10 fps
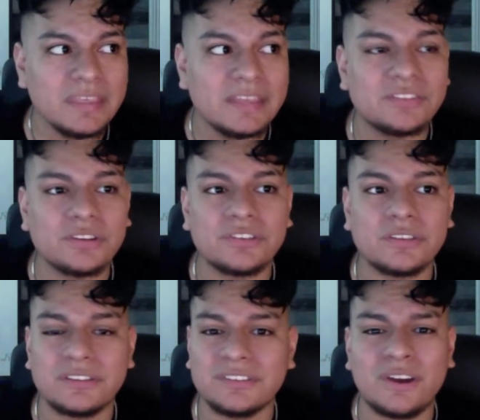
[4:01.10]
it's a
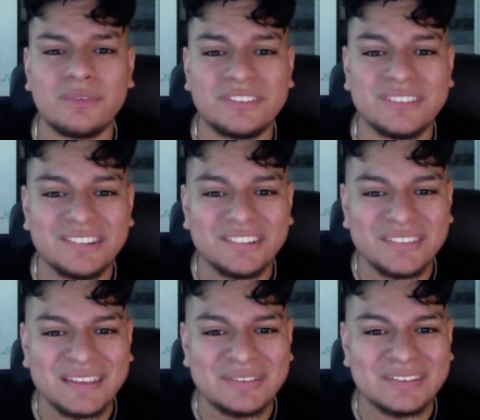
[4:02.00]
because a conversation
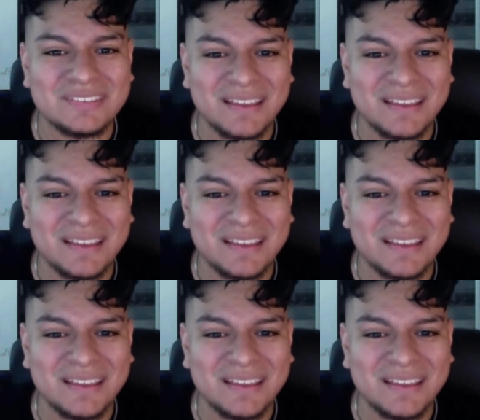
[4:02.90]
that you need to